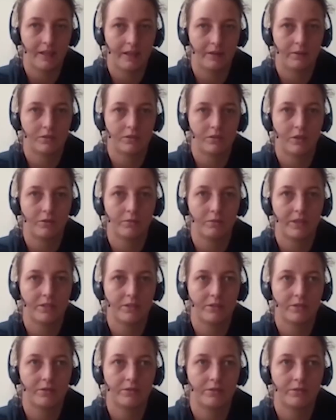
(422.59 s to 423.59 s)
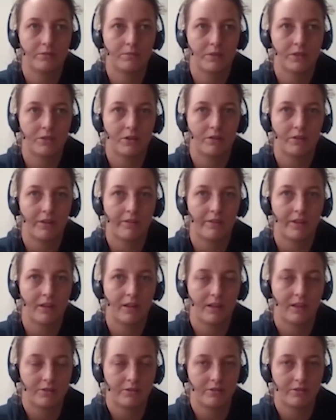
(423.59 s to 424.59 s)
Well, so we do majority of it
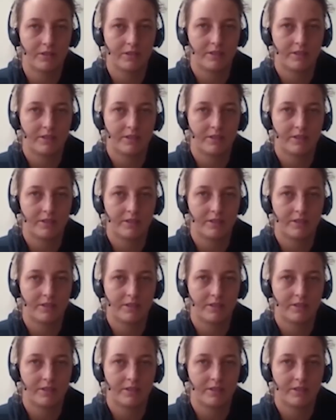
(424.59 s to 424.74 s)
like during the